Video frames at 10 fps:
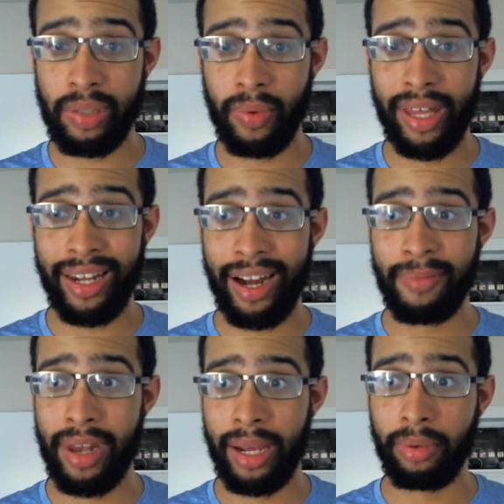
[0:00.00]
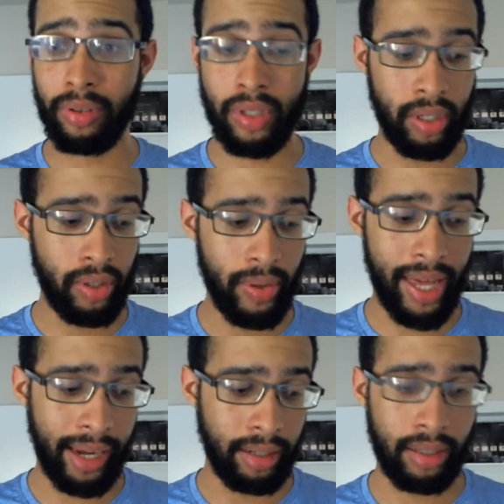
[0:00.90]
best way that I've been able to do
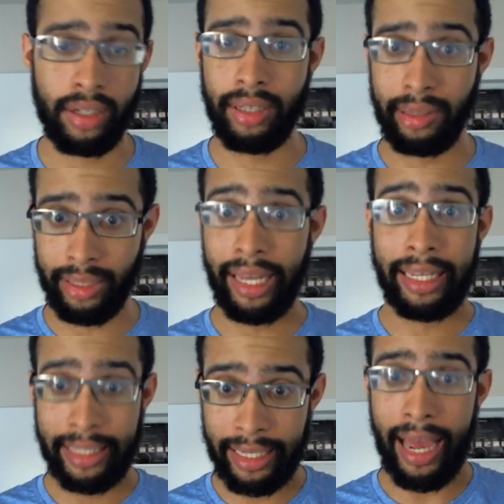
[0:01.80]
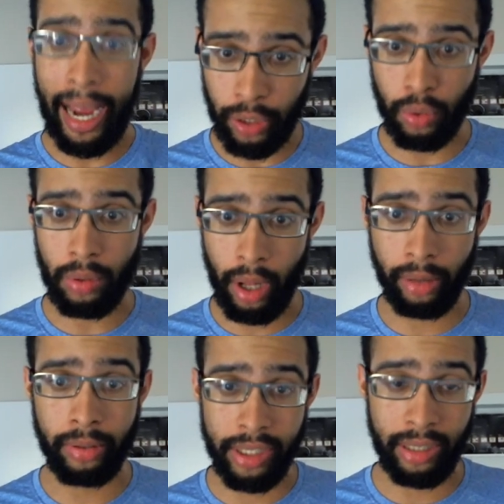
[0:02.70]
that, to like get actual
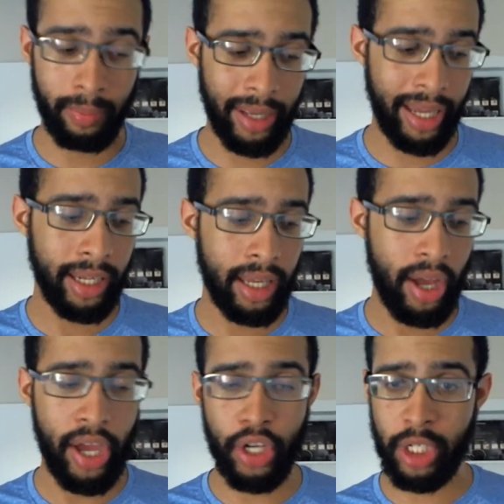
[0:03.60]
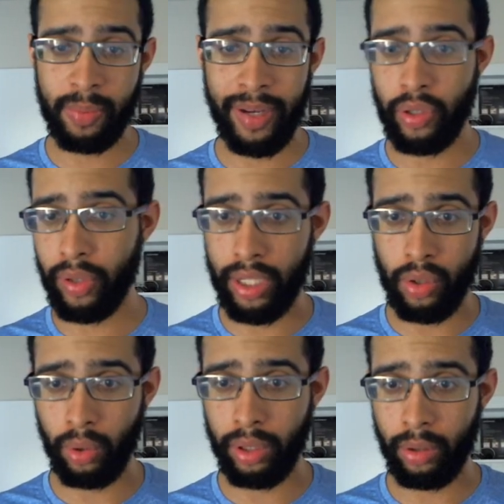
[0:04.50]
dollars in the bank, is just by doing
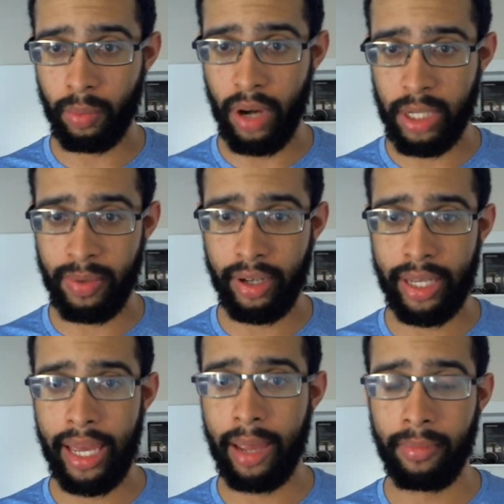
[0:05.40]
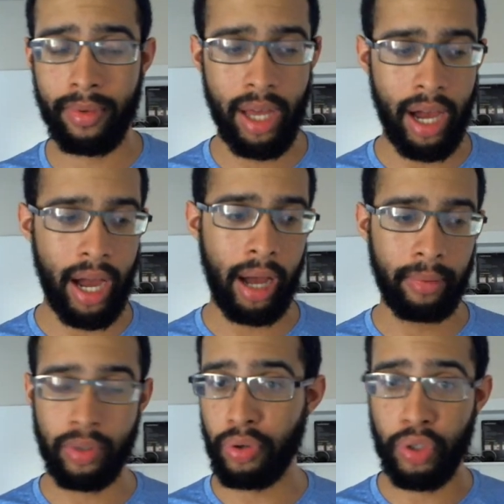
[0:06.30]
this whole little prosperity game.
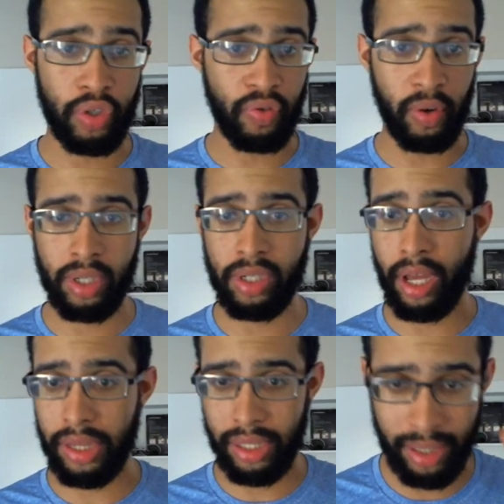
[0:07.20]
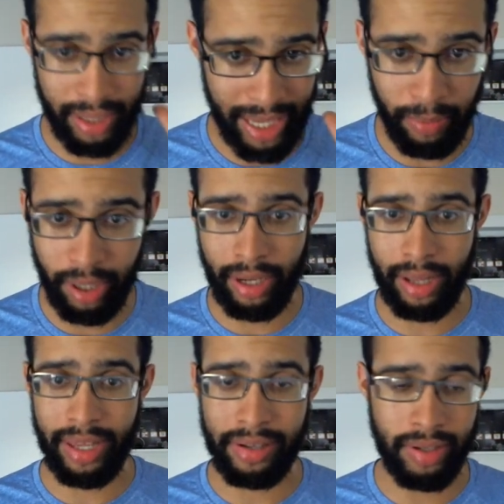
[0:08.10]
Just focus day 1,
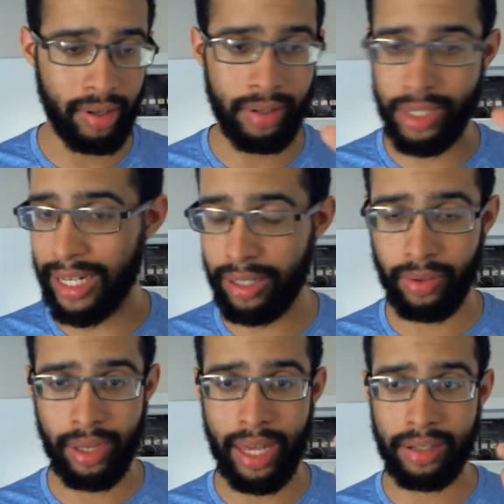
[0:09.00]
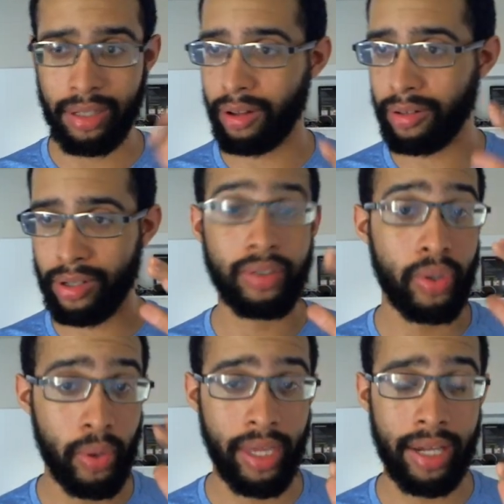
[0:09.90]
$1,000, day 2, $1,000,
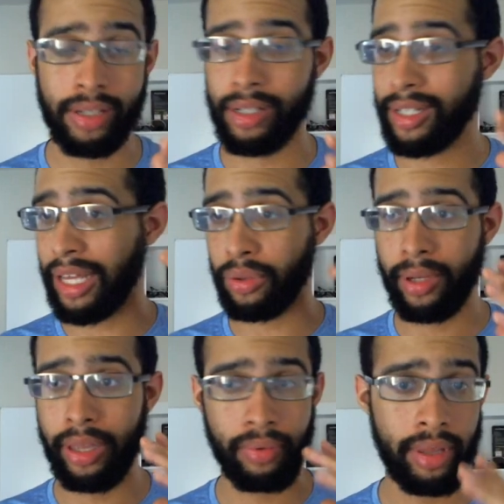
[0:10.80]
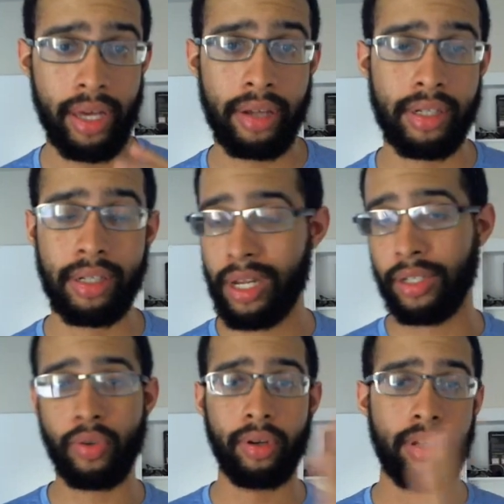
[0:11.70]
2,000, day 3, 3,000,
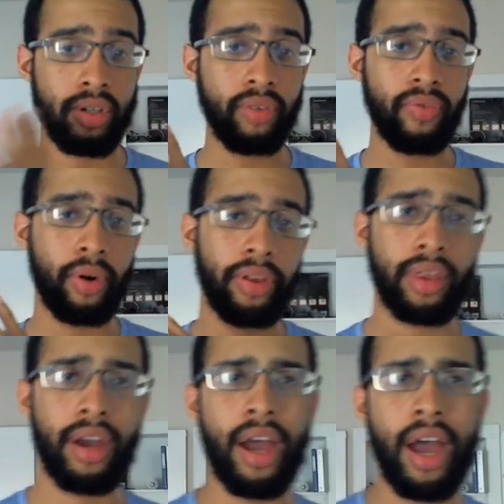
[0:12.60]
and so on and so forth.